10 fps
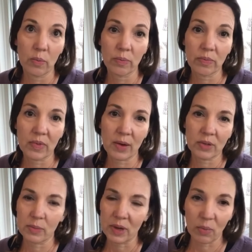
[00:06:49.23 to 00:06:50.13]
that was a
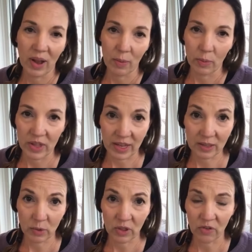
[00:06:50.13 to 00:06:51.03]
big problem with us with
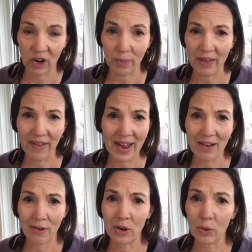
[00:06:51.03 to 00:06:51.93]
the farm life. I never
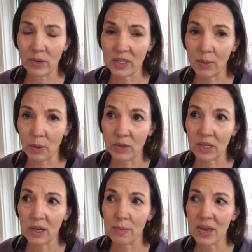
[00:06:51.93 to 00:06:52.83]
knew when supper was going to be.